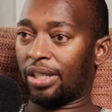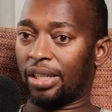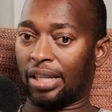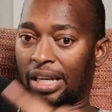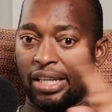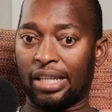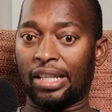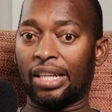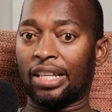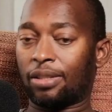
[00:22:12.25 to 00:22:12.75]

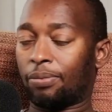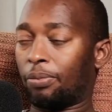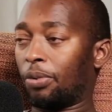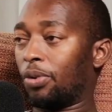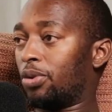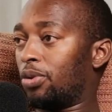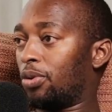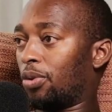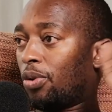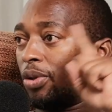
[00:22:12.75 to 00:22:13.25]
getting
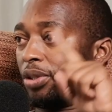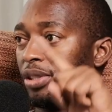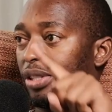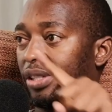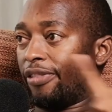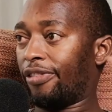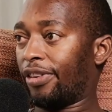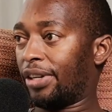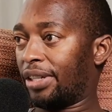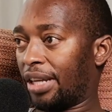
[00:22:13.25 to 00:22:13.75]
exposed to all
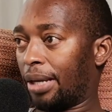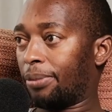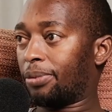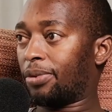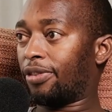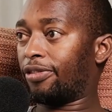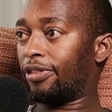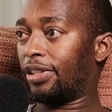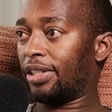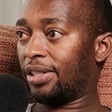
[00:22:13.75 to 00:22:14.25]
different types
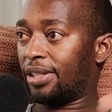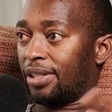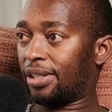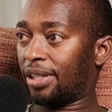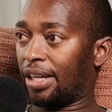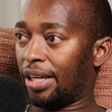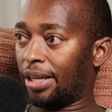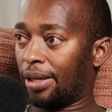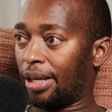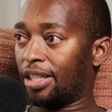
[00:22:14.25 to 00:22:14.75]
of these
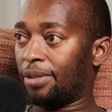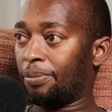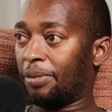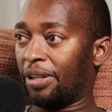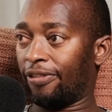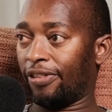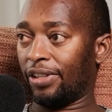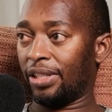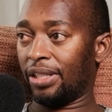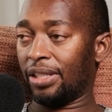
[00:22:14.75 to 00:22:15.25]

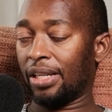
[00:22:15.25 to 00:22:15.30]
HPVs,